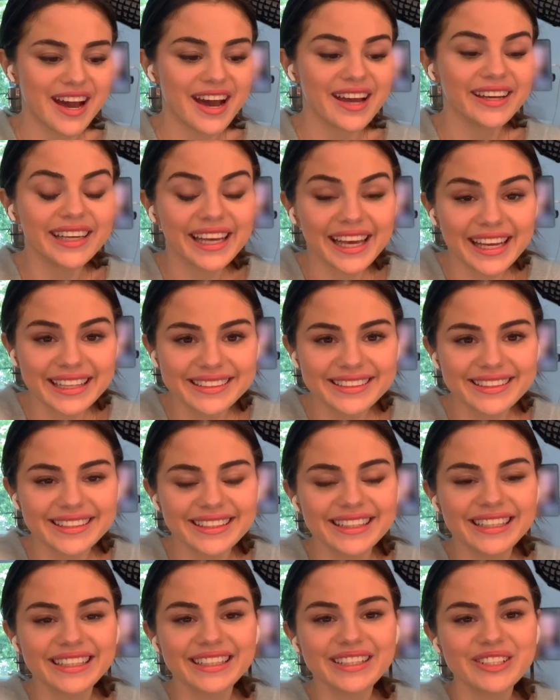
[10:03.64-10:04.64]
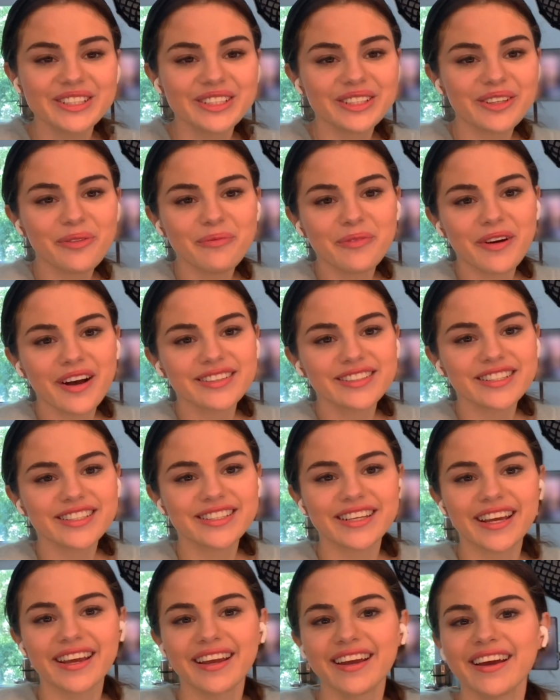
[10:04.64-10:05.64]
again, thank you so
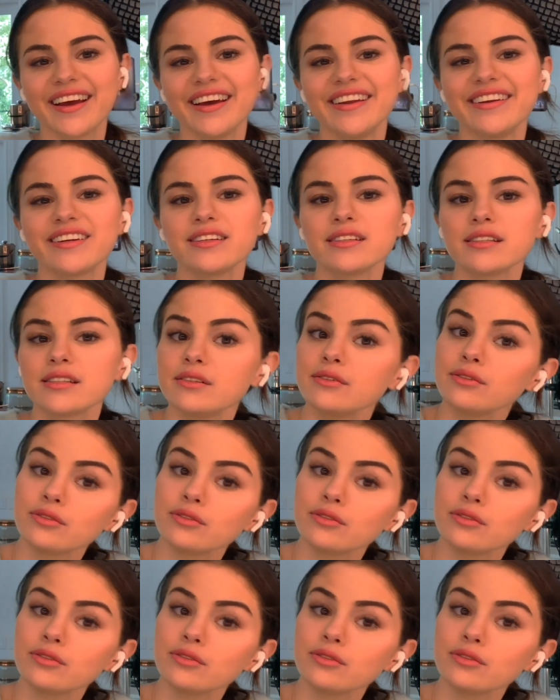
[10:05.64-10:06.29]
much, and I'll see you